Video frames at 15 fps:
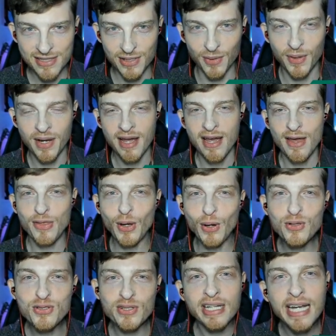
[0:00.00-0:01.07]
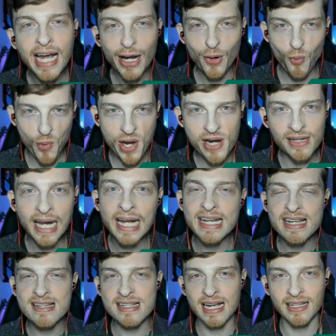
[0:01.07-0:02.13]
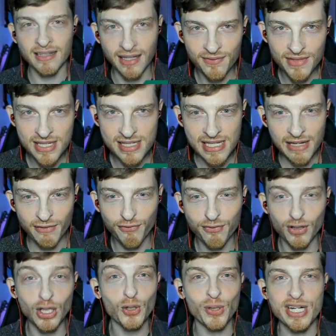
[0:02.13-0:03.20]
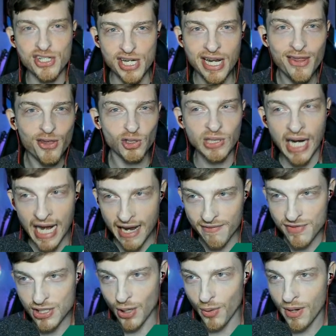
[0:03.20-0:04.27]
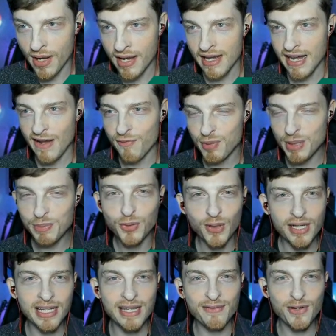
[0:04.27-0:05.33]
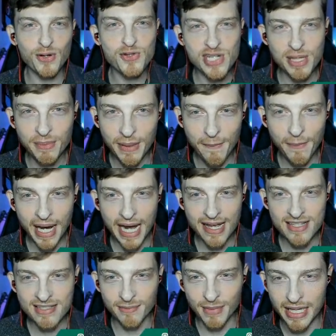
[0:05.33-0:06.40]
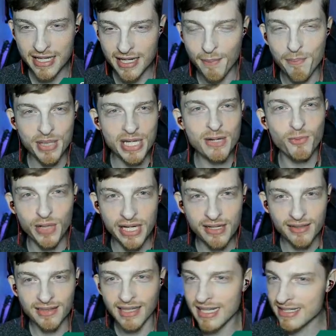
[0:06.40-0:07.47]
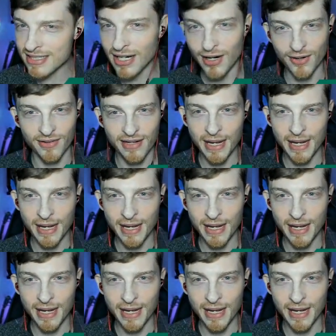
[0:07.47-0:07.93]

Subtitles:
So those are the kind of weird ideas I love to see flourish and thrive. So if people want to give Kojima piles of money to be weird, let's go.